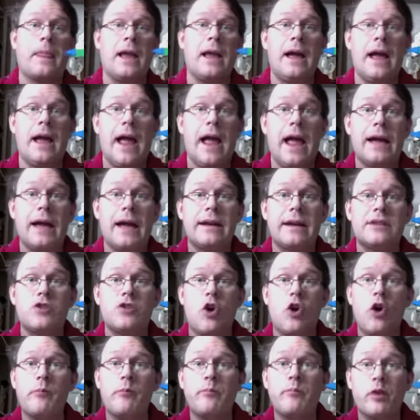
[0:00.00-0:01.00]
And it's
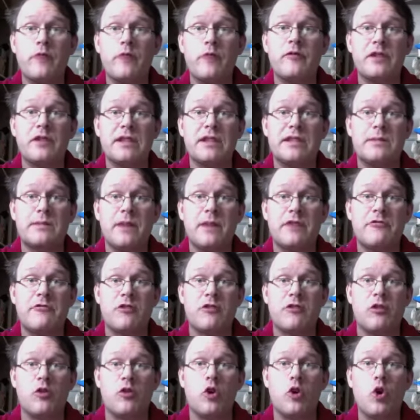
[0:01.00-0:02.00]
all perfectly
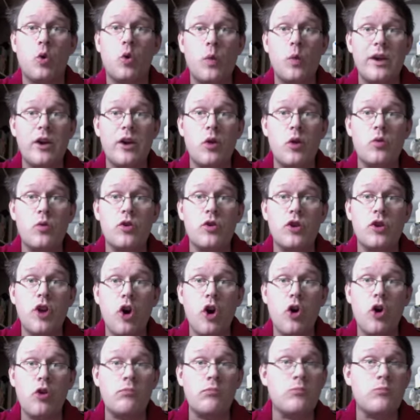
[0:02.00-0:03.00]
symmetrical. We don't
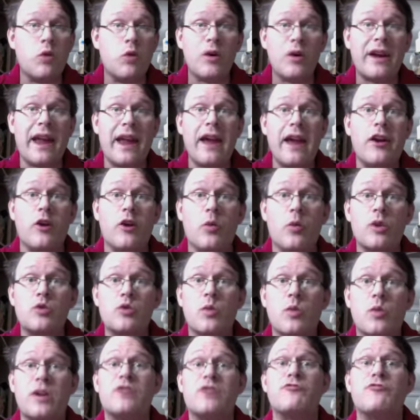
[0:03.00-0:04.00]
know or care which
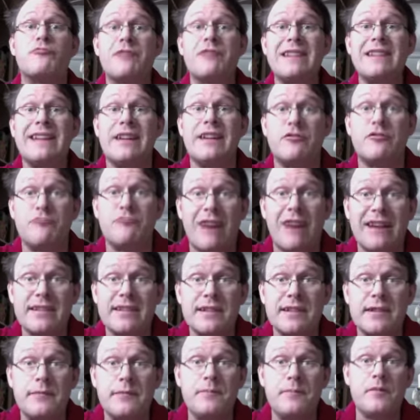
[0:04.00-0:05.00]
one is really at
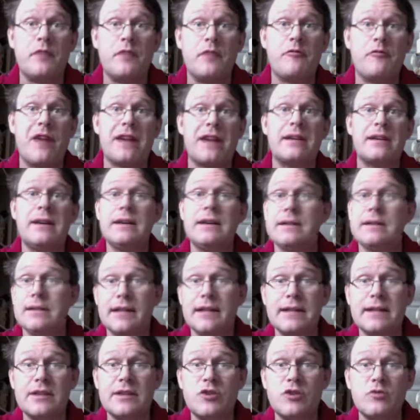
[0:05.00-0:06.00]
rest. In fact, let's
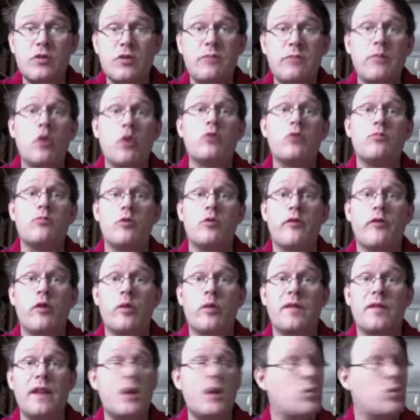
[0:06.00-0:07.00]
assume they're both moving with
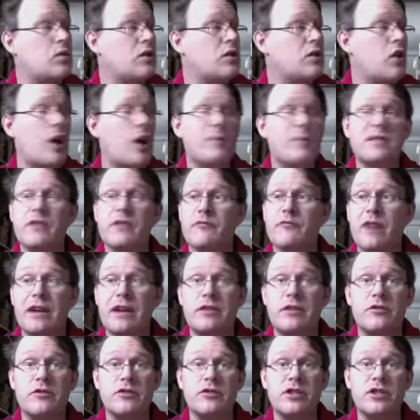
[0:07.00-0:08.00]
equal and opposite
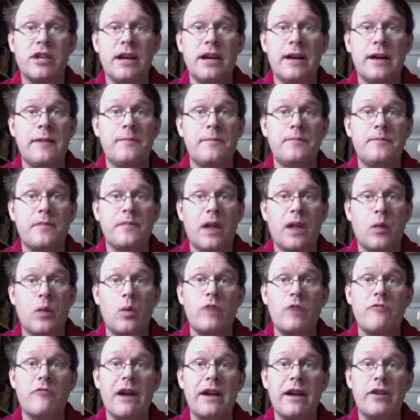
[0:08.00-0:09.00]
vectors, and we're
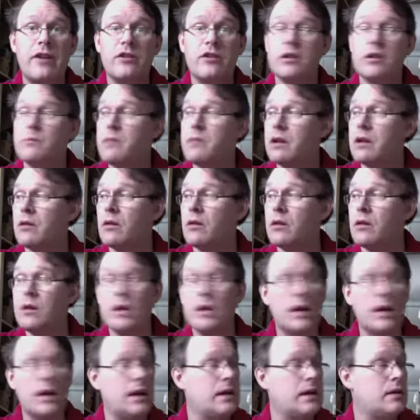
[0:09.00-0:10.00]
right here in the middle
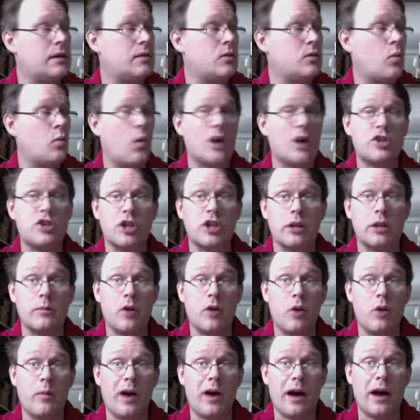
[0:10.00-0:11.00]
watching them go
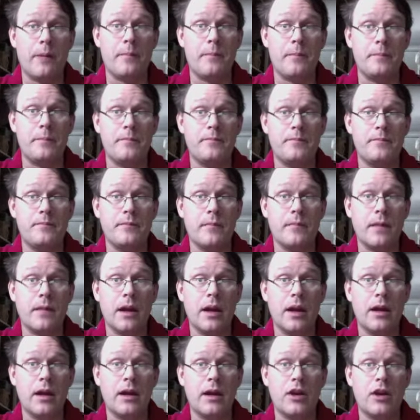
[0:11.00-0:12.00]
by.
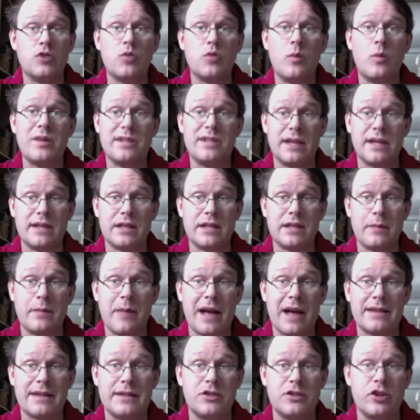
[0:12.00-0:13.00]
Here's what we see as they
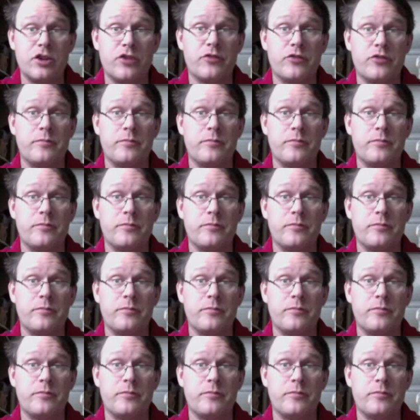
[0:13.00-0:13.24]
pass each other.